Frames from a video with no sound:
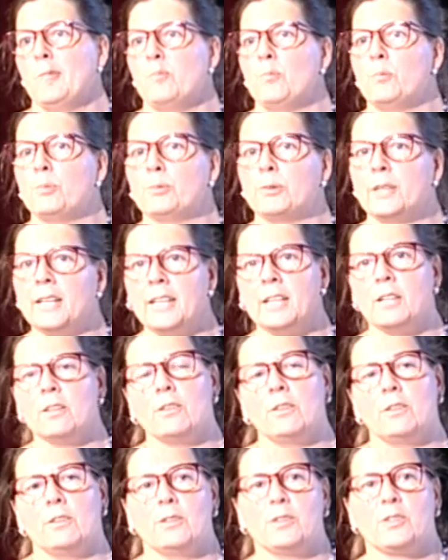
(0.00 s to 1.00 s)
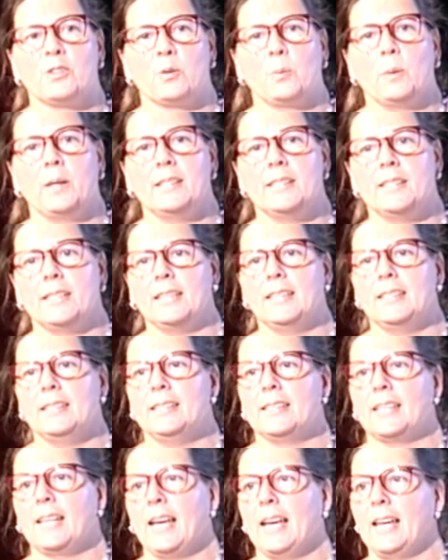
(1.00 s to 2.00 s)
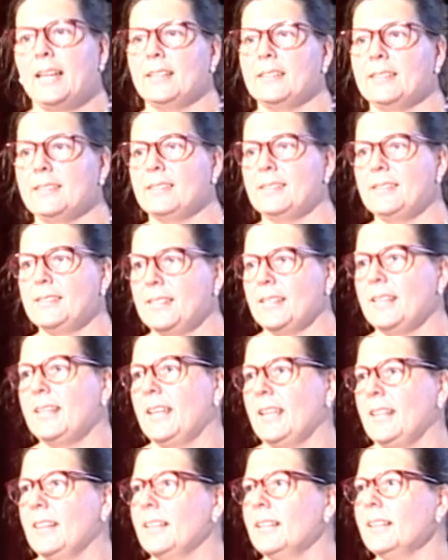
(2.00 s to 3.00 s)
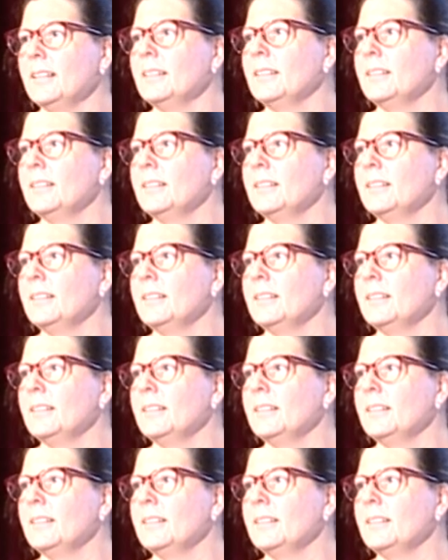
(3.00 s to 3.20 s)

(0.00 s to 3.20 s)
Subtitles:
bring those 20 indicators together